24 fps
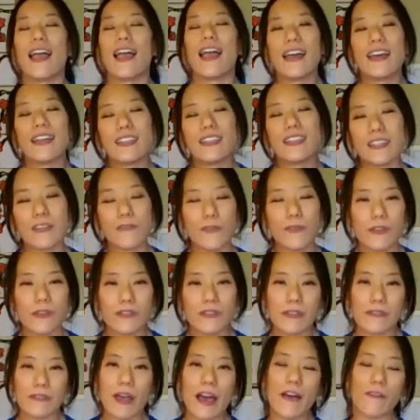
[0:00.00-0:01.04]
And if you
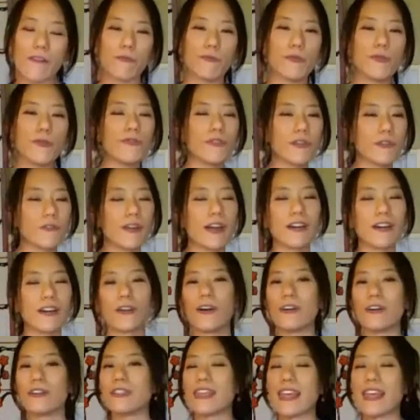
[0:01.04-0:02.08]
have moved around
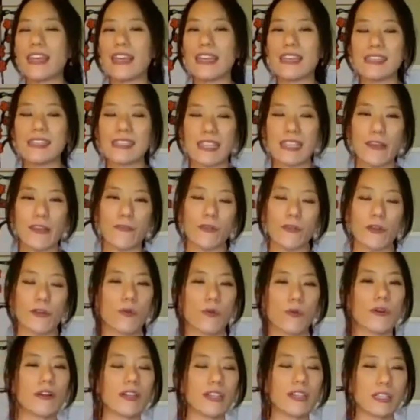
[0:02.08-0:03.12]
all day, say if your
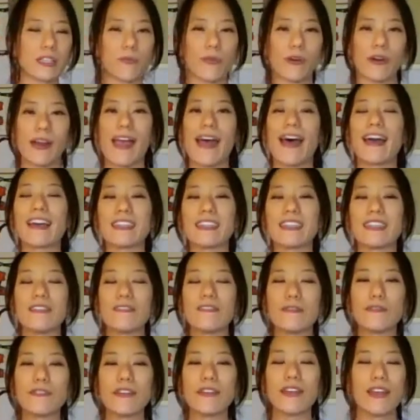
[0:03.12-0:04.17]
work is more
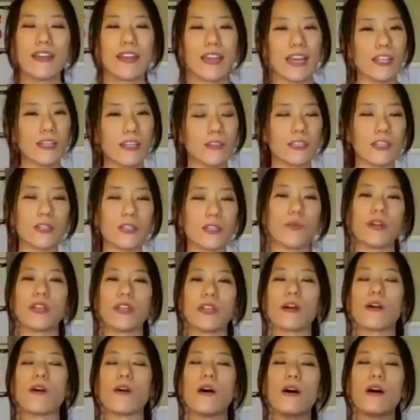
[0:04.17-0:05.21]
active and you just want
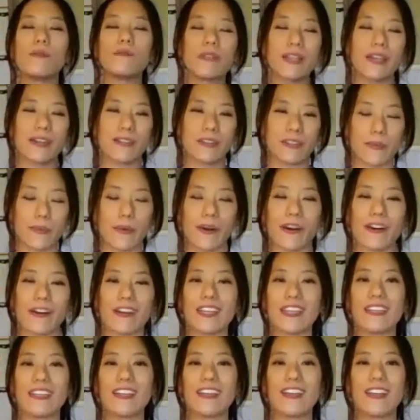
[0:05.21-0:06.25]
to calm down your
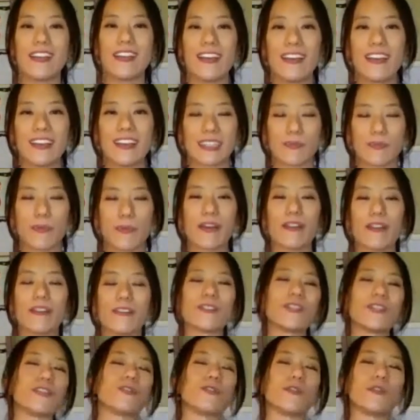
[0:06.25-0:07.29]
body, it's better
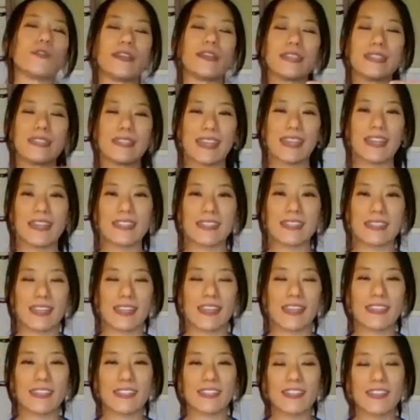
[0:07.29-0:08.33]
to do the sitting
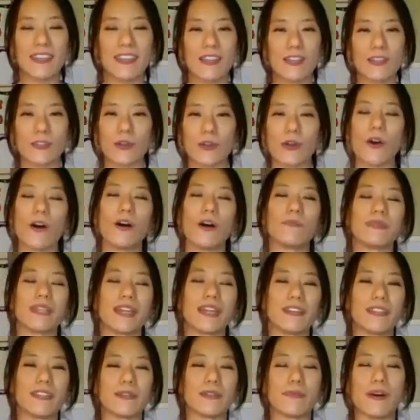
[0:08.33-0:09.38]
set to calm
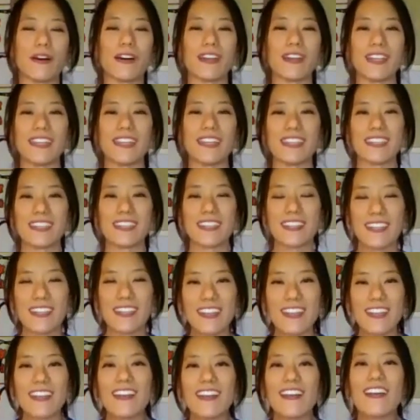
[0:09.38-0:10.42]
down your body.
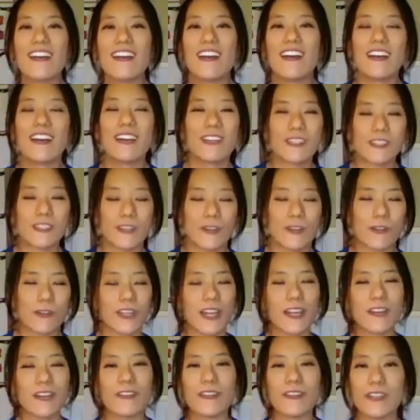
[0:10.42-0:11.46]
So in
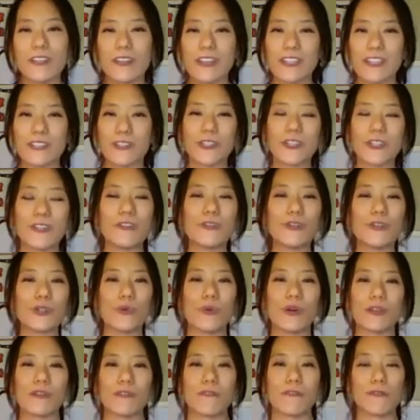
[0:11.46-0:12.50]
general, you can choose
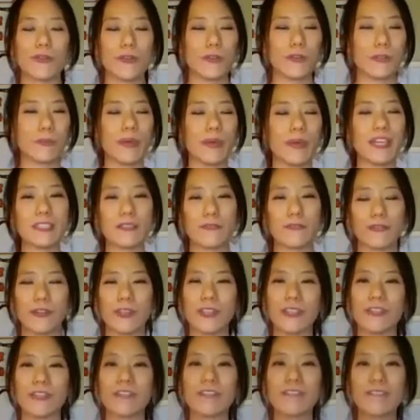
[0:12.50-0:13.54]
what feels best for
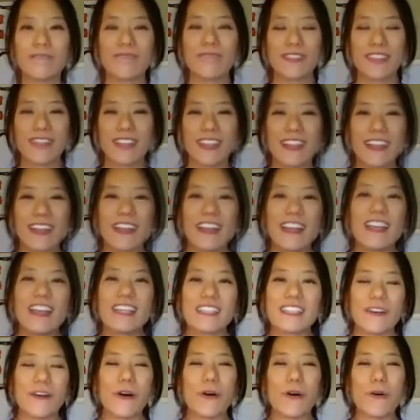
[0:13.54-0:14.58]
you.
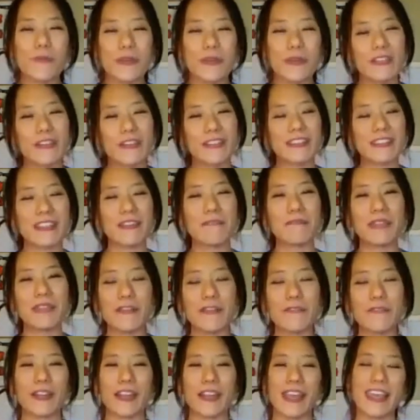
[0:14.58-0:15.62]
So I hope you learned
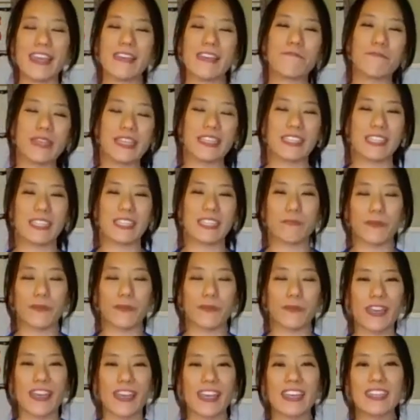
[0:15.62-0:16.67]
something for the 8 pieces
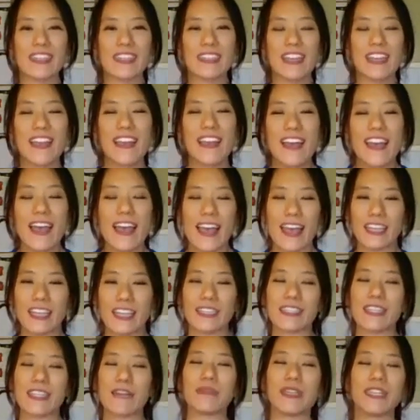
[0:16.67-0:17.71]
brocade and
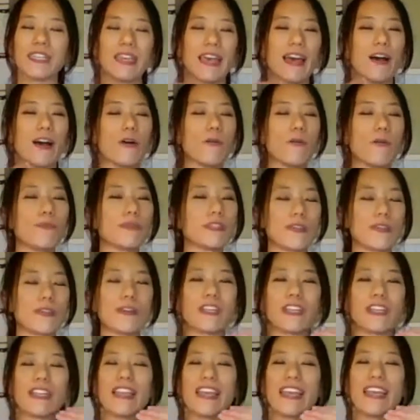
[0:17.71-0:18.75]
something to help
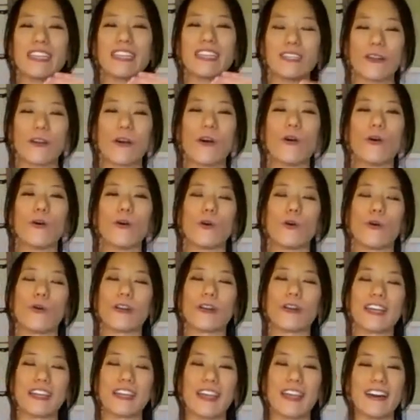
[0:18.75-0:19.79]
circulate your whole
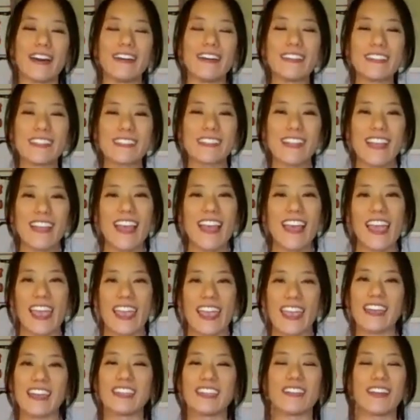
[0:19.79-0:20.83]
organ house
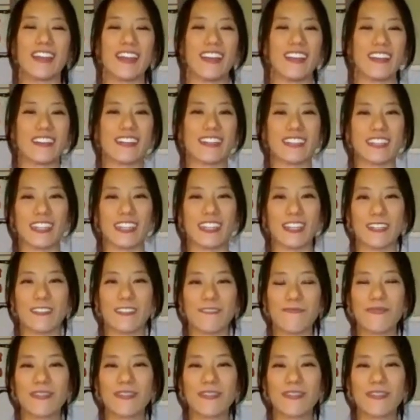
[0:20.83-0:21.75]
and your energy.